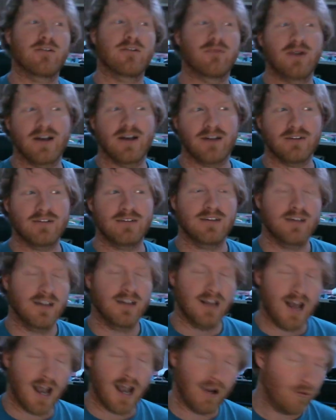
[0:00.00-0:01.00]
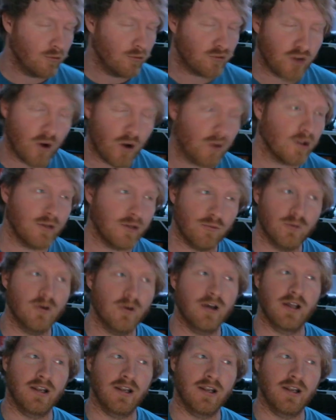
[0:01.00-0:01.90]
Well, I totally would,